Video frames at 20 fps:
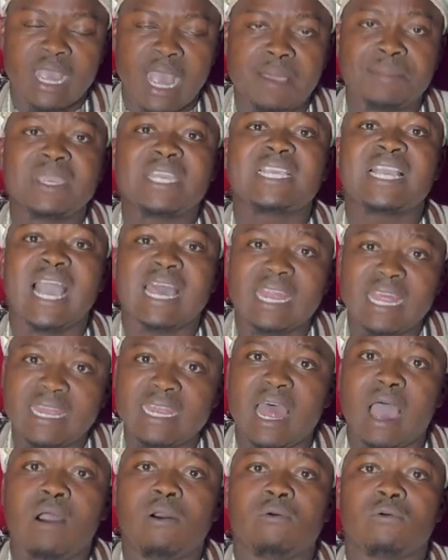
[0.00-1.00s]
I'm in Ghana
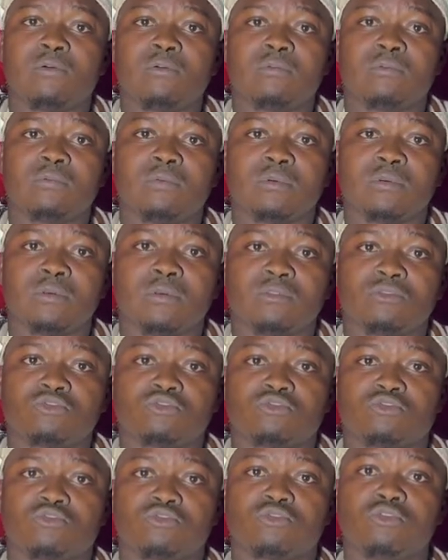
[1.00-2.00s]
now.
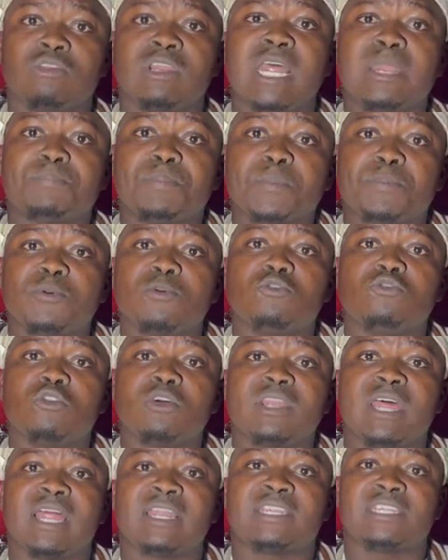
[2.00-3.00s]
To let people
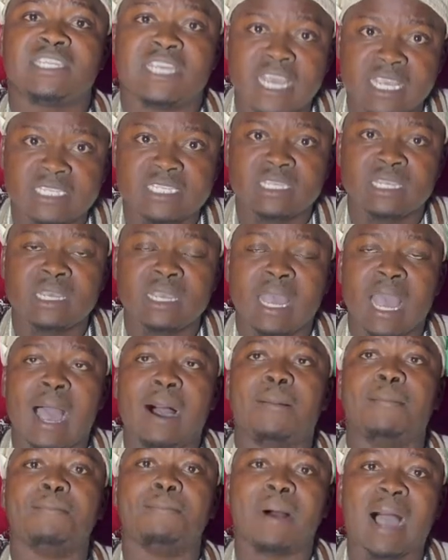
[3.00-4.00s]
know that, yes,
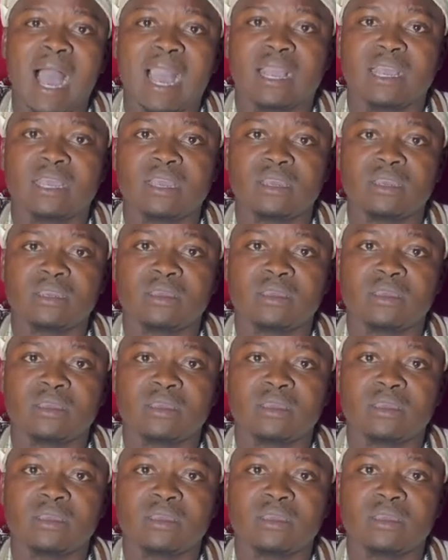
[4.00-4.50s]
I'm back.